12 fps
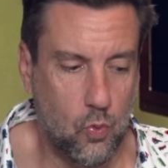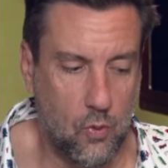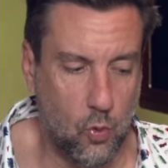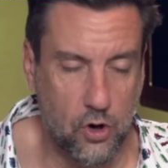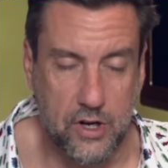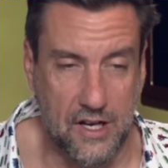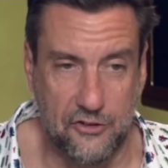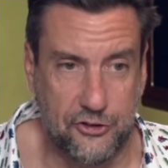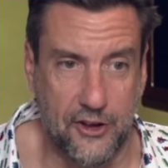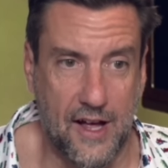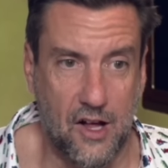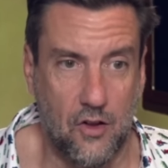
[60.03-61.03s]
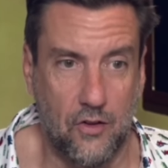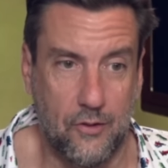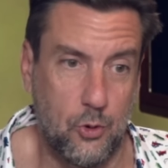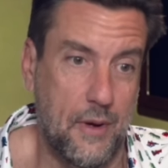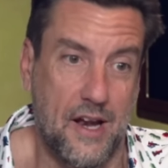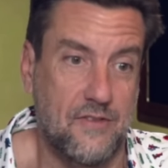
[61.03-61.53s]
We're going to sell,
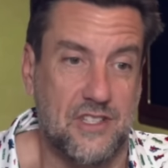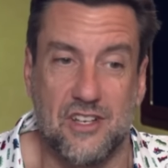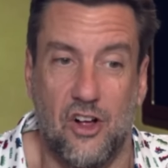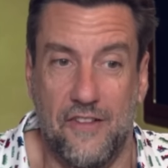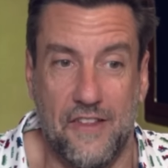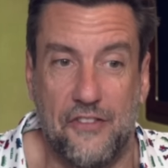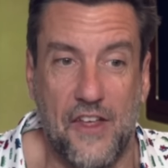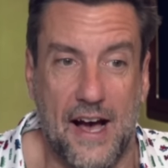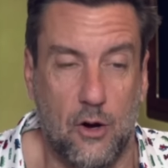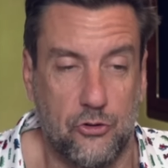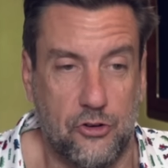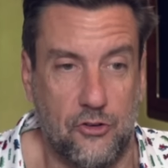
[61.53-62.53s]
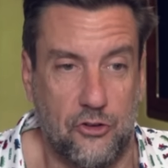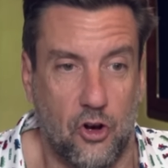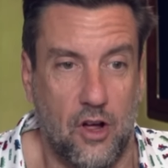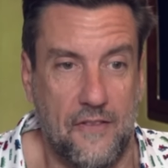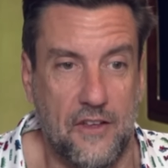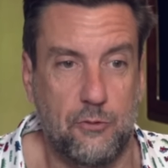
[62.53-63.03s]
we might even sell in the thousands
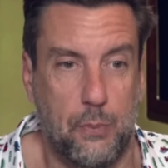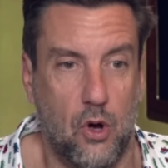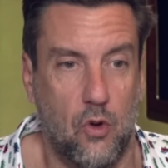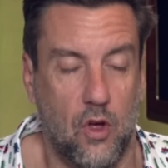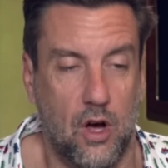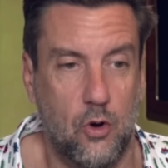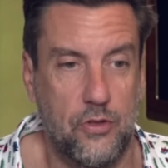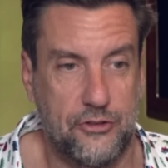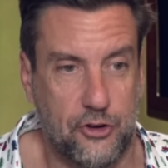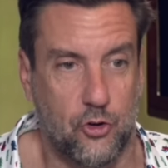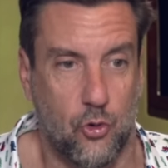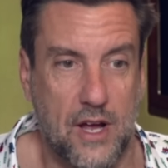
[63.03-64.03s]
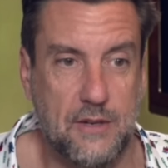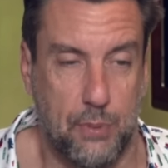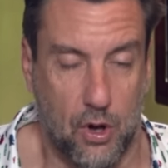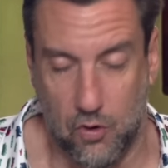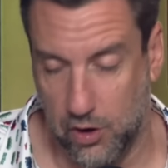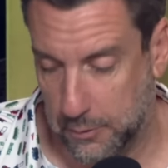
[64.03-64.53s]
on this polo. This is a great
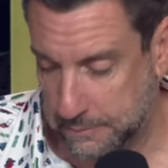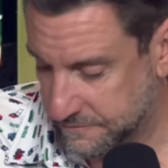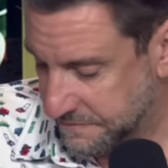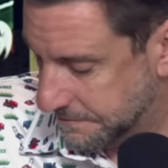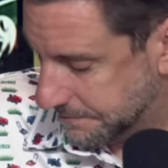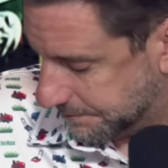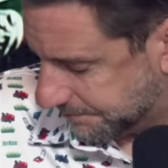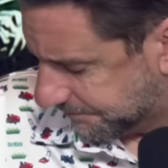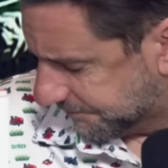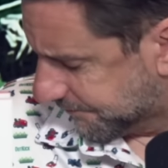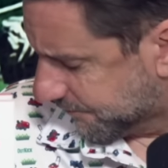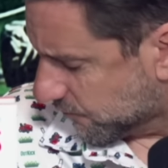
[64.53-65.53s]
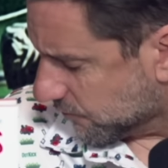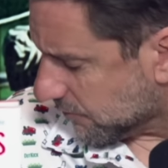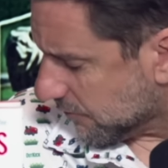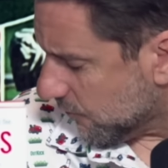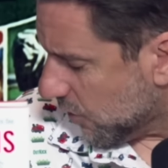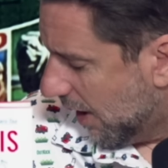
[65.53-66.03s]
polo.
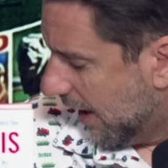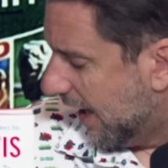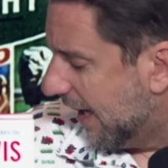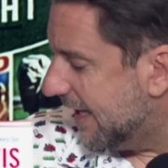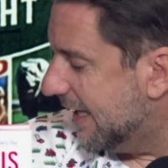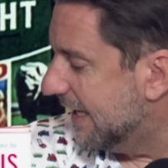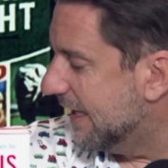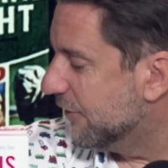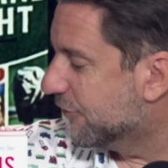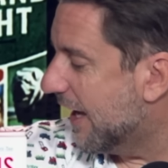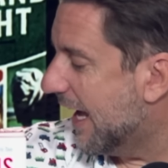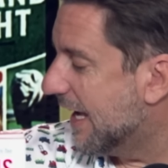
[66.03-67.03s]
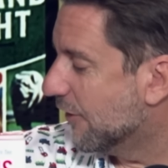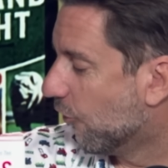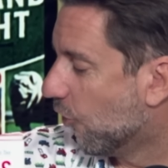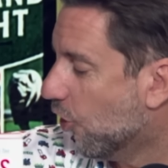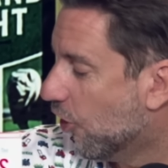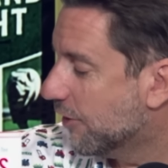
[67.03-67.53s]
Uh, it is a
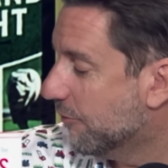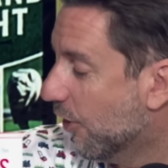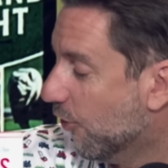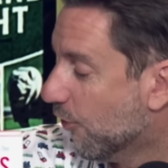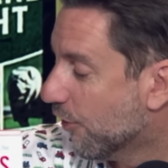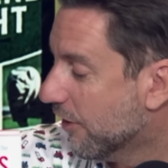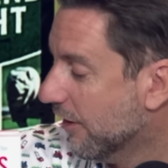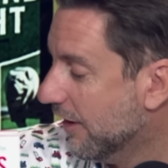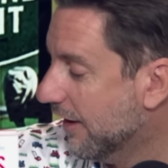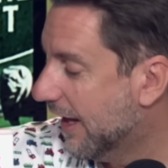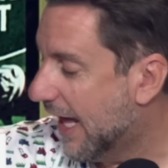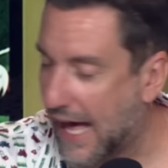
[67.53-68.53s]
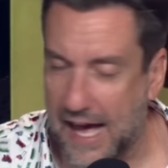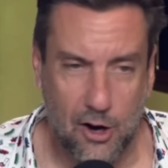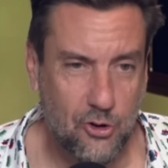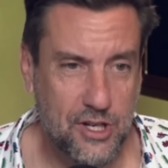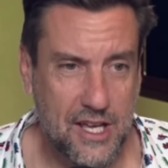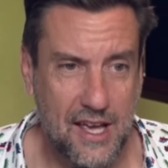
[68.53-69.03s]
lawnmower
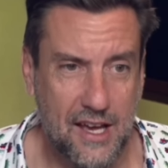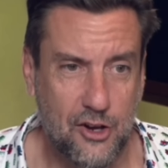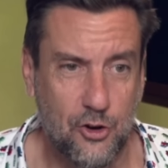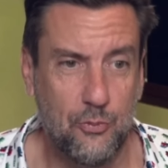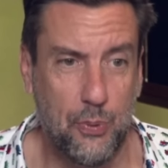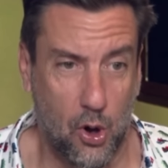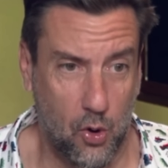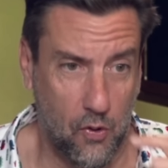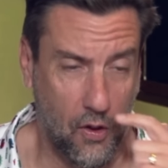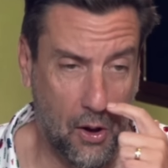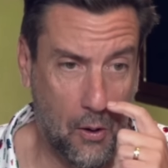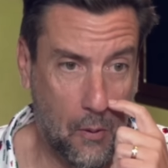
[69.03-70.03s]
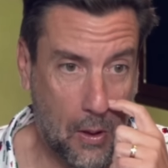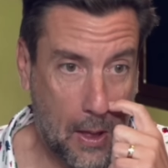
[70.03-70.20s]
OutKick polo.